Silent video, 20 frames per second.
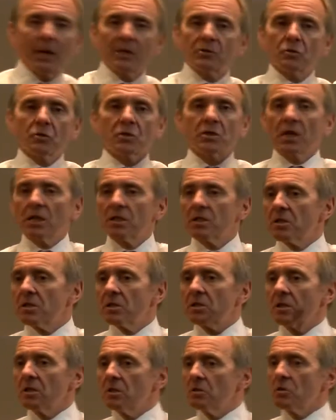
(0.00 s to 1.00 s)
petrol
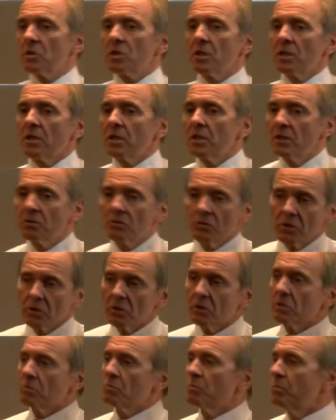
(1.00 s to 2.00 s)
stations that you see and
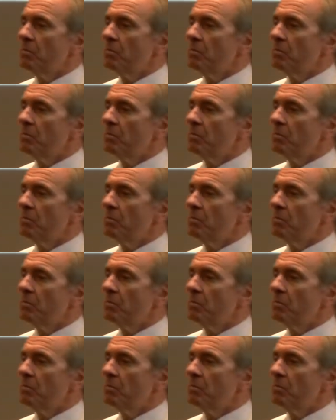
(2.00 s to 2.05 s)
introduced